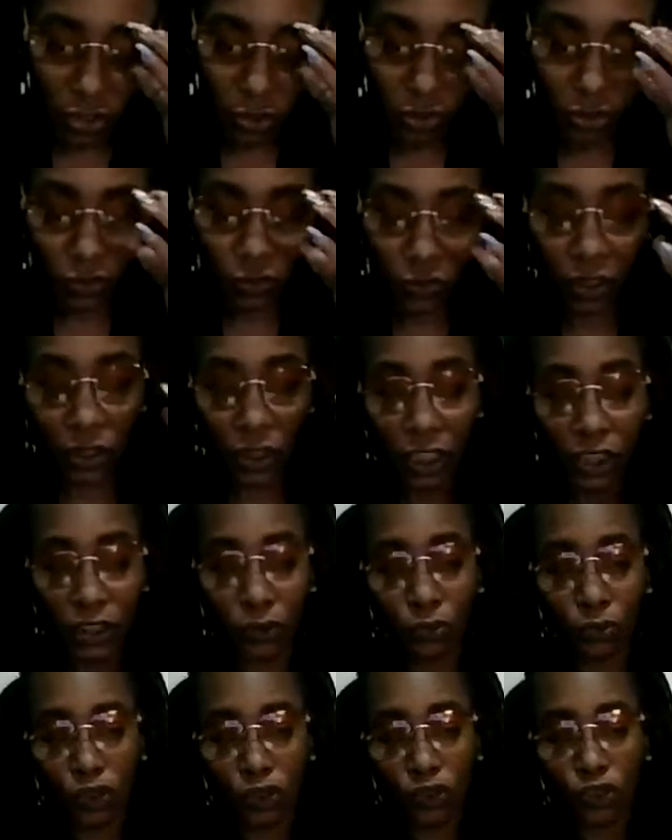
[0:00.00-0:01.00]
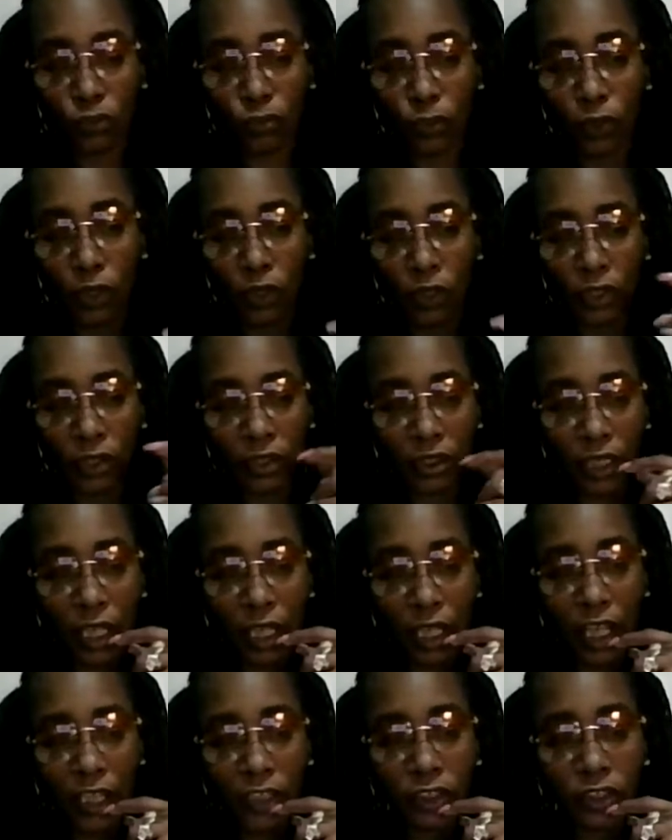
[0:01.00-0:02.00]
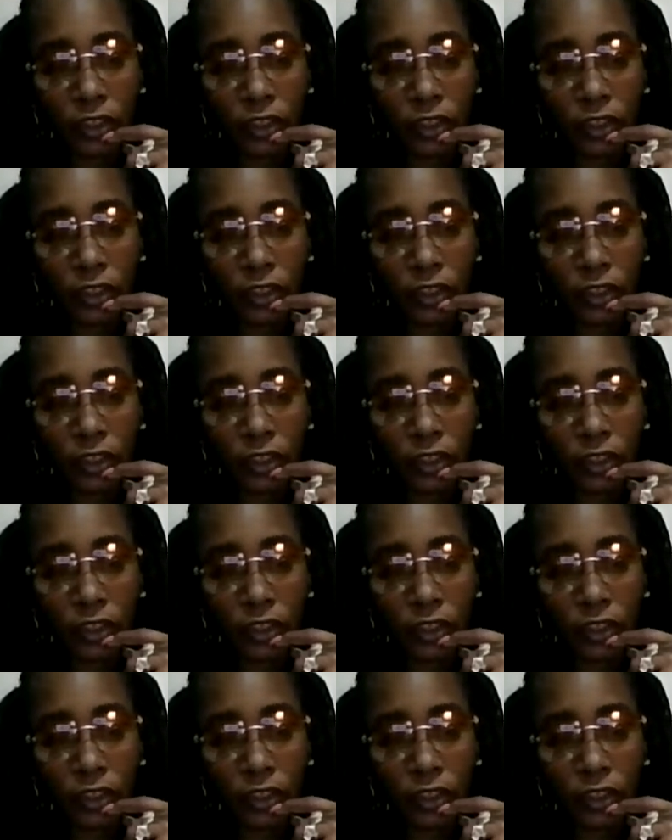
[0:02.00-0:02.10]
and that's when you sprung into action.